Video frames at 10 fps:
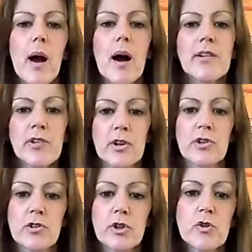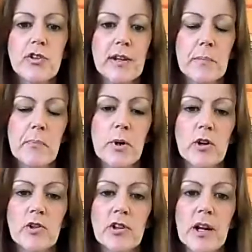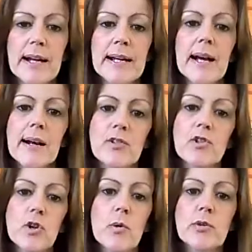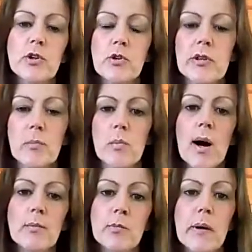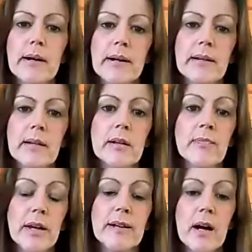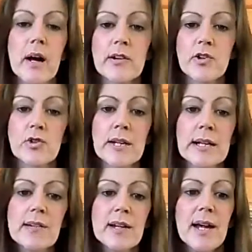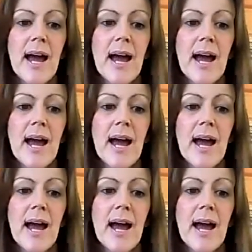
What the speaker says: I started using them personally and stopped using what I was buying in the high street,